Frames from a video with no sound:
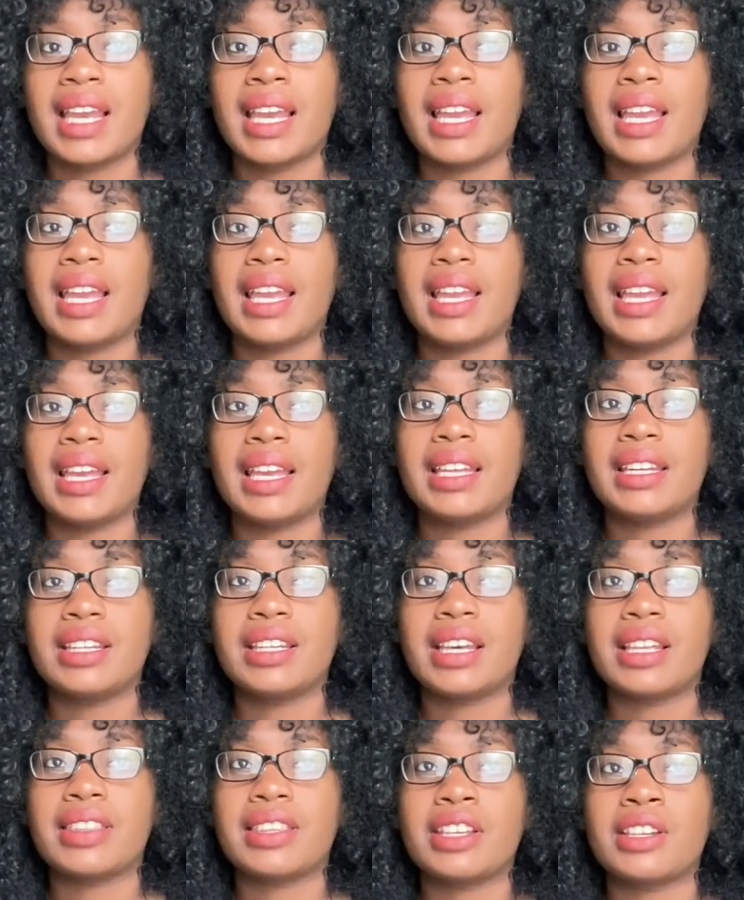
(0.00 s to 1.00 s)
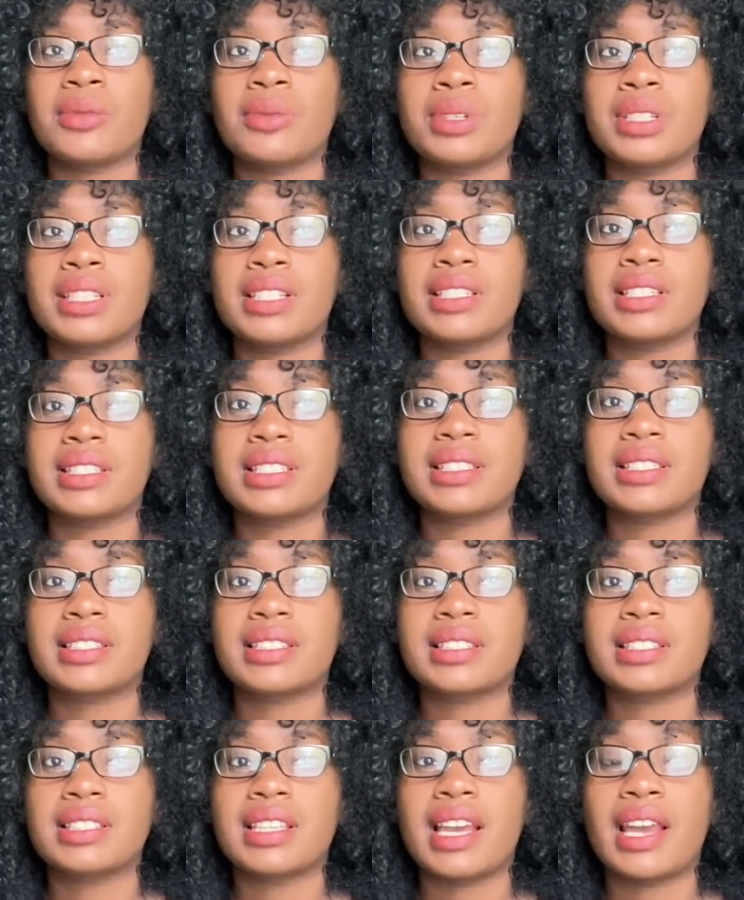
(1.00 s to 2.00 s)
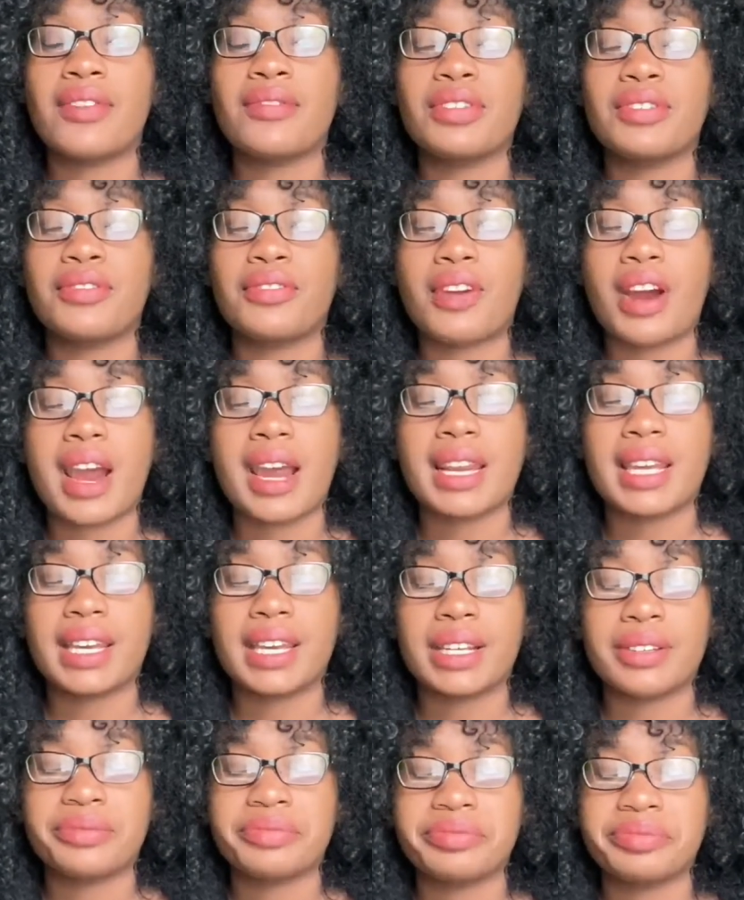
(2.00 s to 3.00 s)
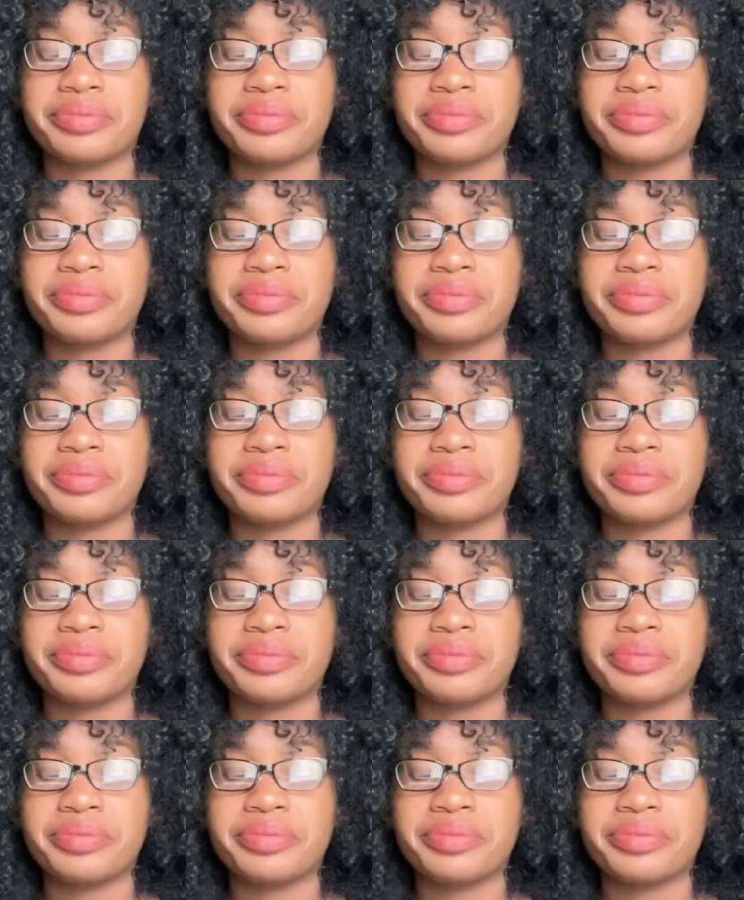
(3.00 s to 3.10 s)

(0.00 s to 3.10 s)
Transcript: and I think it was every Friday.